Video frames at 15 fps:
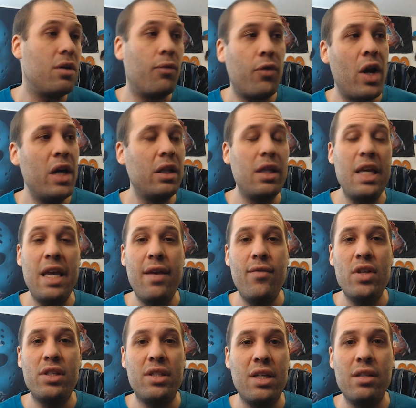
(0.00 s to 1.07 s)
And frankly,
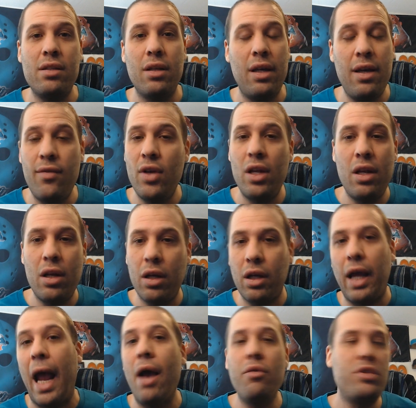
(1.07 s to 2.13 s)
even
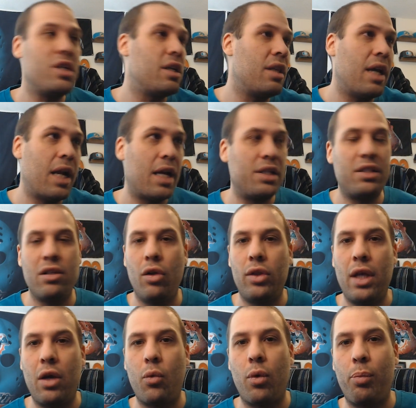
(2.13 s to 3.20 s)
counting that, I still
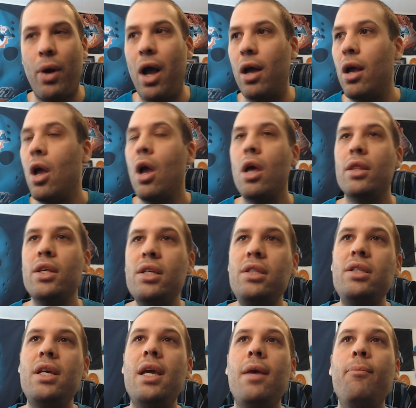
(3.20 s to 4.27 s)
think this
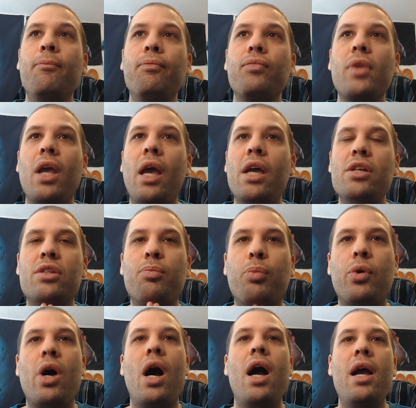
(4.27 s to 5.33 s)
team is
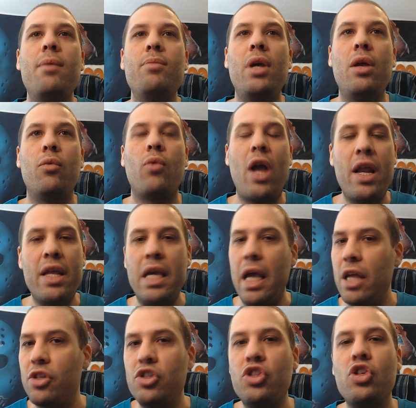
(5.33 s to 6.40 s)
primed and ready,
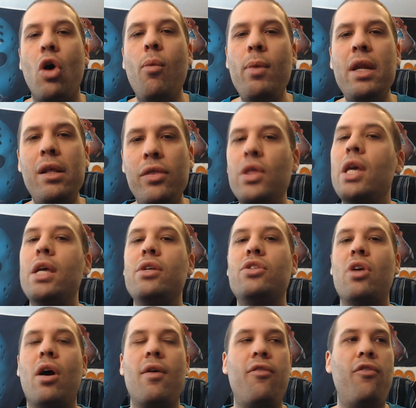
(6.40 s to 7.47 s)
and so many things
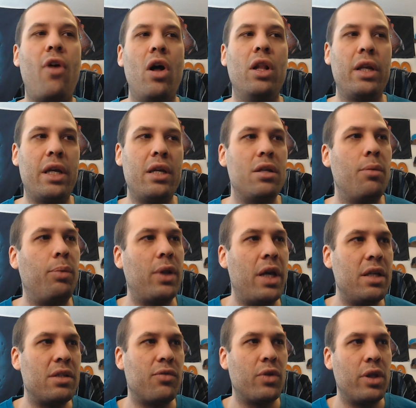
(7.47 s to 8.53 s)
are falling into
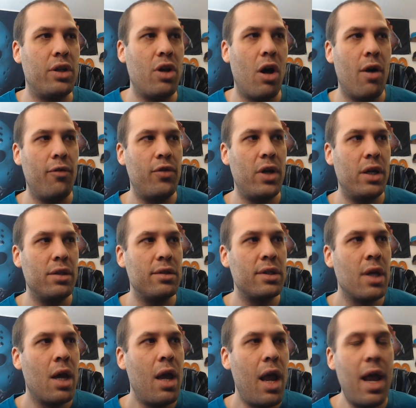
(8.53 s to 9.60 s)
place for the Dolphins.
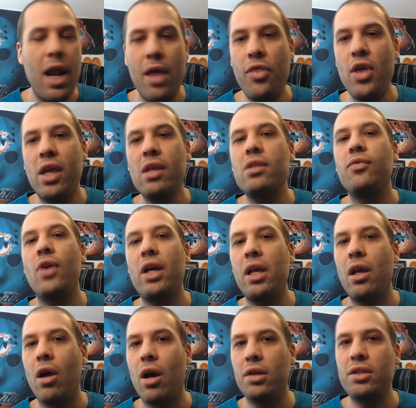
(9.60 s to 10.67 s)
And I think it's
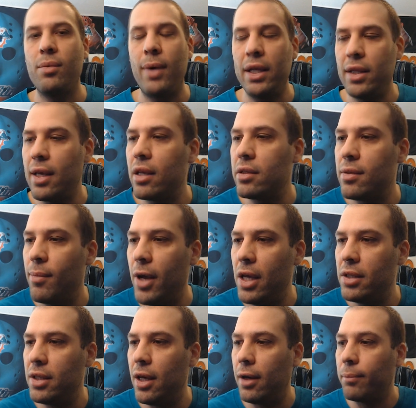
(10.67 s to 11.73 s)
fucking awesome. I think it's
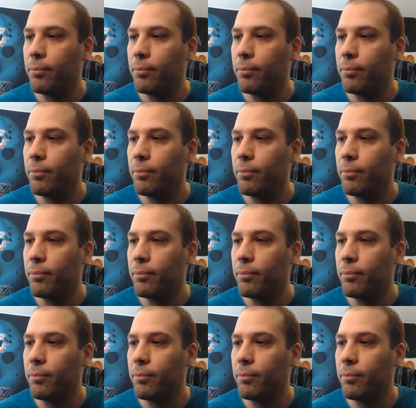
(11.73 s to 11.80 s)
amazing.